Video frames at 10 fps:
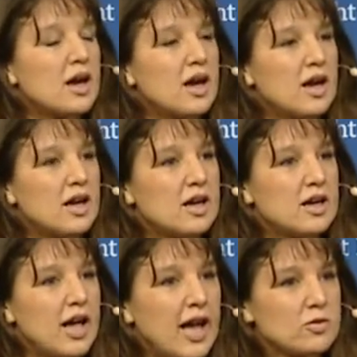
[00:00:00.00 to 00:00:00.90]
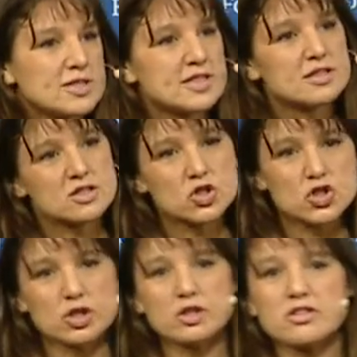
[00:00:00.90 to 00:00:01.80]
uh, how a citizen
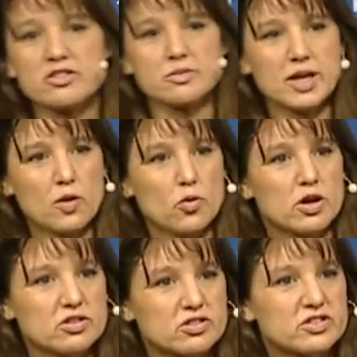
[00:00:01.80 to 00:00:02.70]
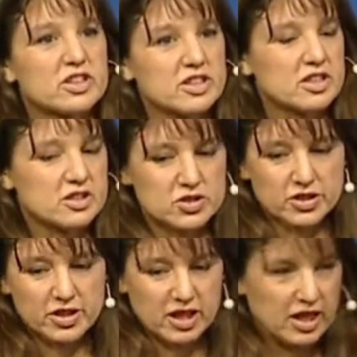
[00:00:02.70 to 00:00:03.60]
journalism network started in
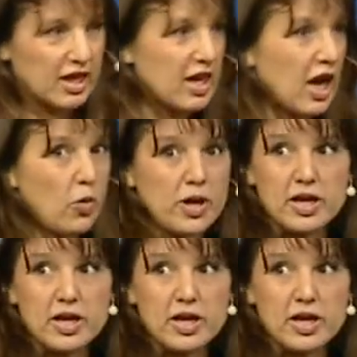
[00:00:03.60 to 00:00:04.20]
Turkey and how it